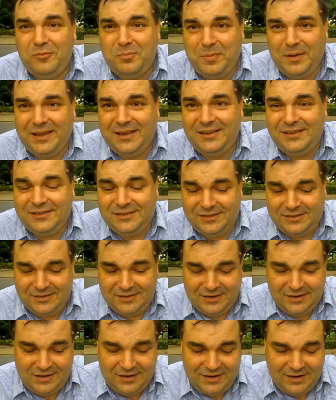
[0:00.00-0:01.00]
piece.
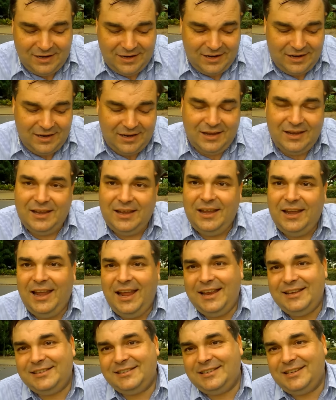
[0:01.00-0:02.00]

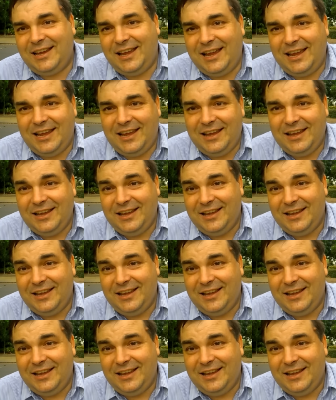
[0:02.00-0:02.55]
It's uh,